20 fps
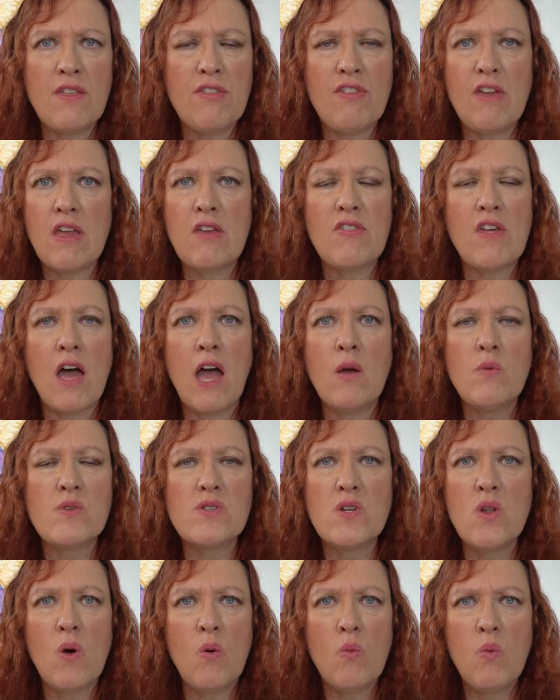think that I
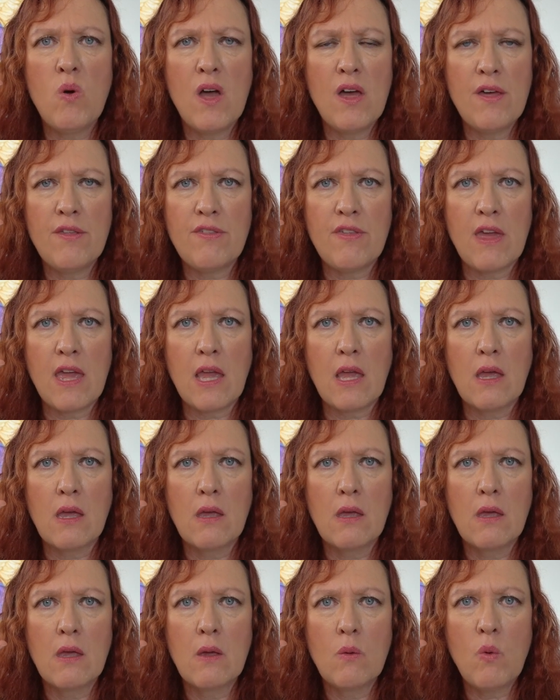was not worthy
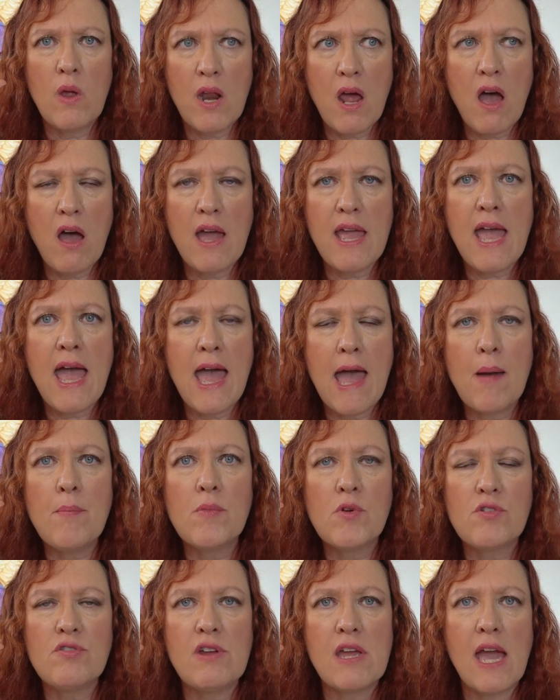when I
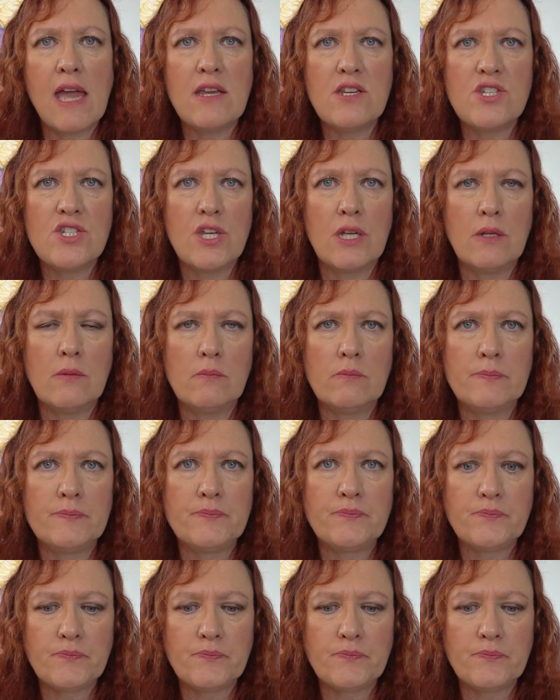am creation?